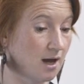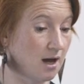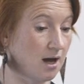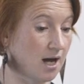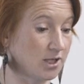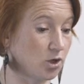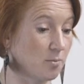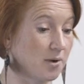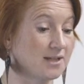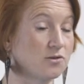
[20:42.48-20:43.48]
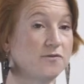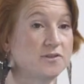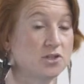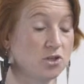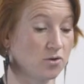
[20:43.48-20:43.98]
and you can place
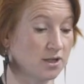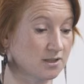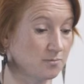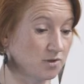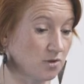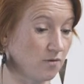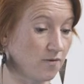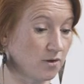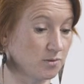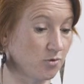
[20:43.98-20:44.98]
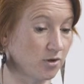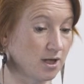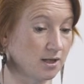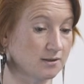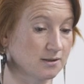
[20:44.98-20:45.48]
offers to new customers on those
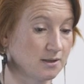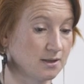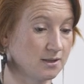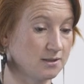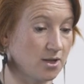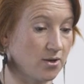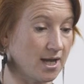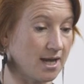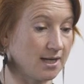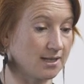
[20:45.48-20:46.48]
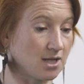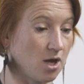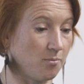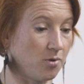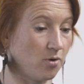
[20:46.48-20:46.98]
products. So again, an
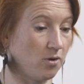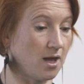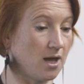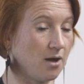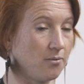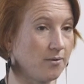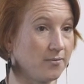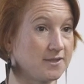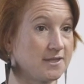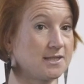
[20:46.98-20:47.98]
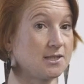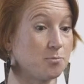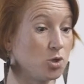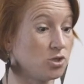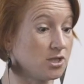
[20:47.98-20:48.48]
example, this is a
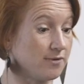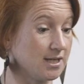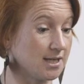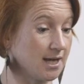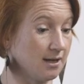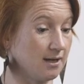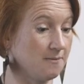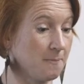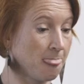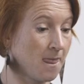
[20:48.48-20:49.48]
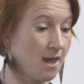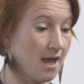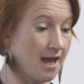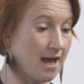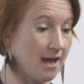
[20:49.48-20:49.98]
beauty retailer,
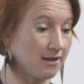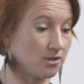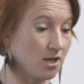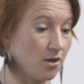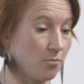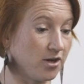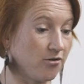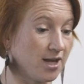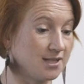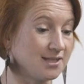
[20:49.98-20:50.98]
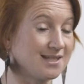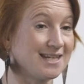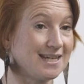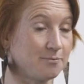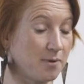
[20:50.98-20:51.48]
and we created a
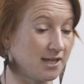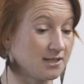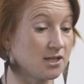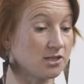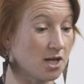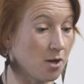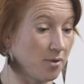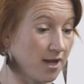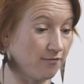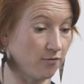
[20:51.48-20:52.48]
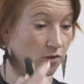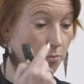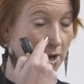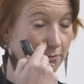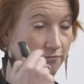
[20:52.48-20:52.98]
tiered paid search campaign for
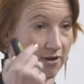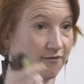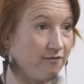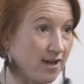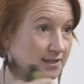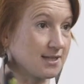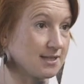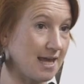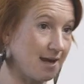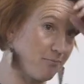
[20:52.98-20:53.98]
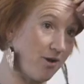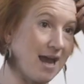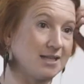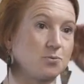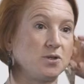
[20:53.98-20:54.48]
them where we ring-fenced the 10
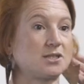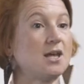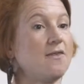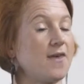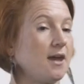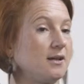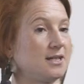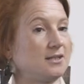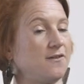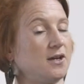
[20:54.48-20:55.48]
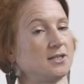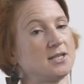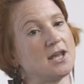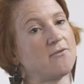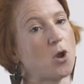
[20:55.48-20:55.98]
brands which they identified as
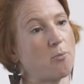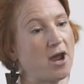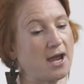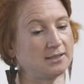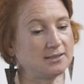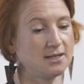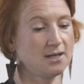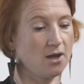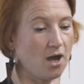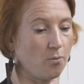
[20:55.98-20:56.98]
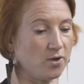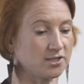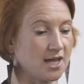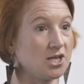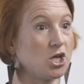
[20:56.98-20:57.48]
hero brands,
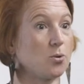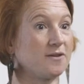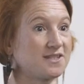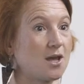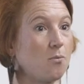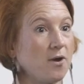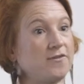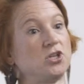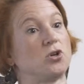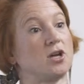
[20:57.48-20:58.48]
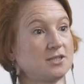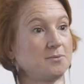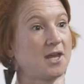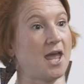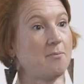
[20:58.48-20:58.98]
which they knew if a new
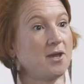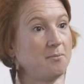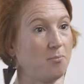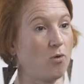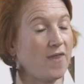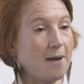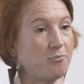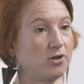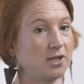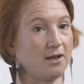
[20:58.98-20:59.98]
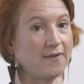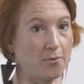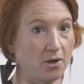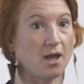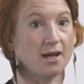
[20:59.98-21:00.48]
customer came in and bought that product, they
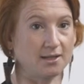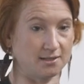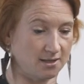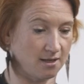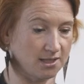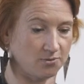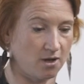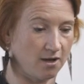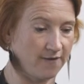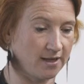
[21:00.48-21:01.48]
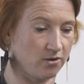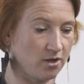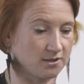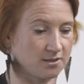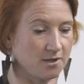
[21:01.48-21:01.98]
were likely to turn into a high-value
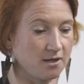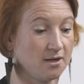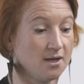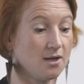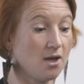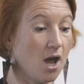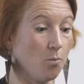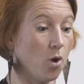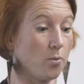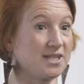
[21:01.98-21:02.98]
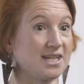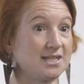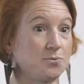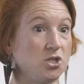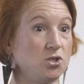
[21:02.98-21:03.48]
customer. And what we did
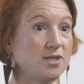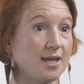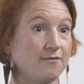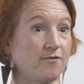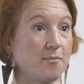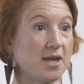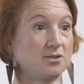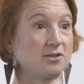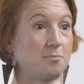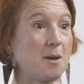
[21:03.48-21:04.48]
is we used that information to